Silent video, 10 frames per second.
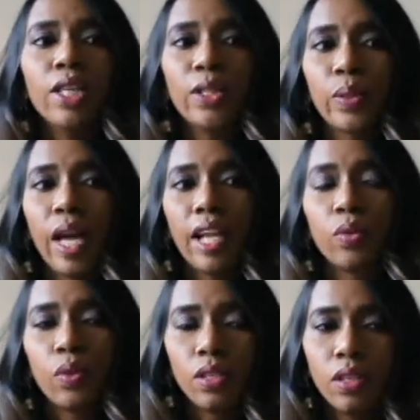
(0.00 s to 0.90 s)
So I had to
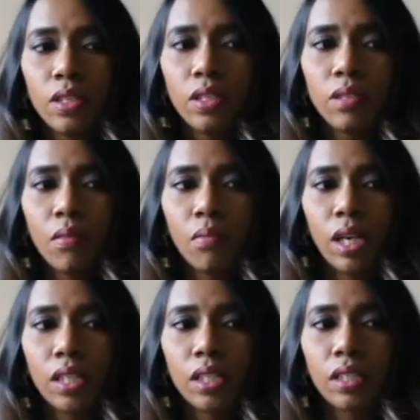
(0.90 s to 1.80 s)
return it,
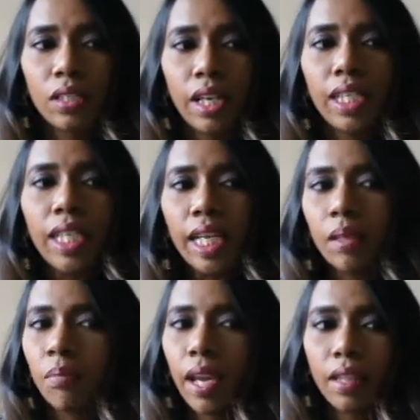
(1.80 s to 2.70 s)
but I didn't end
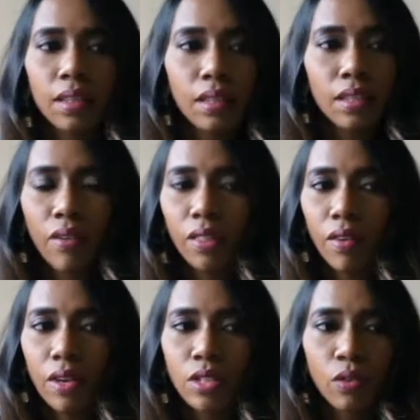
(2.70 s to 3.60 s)
up buying the
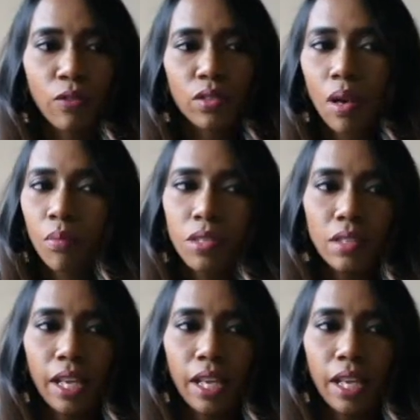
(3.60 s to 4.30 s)
Retiro for some reason.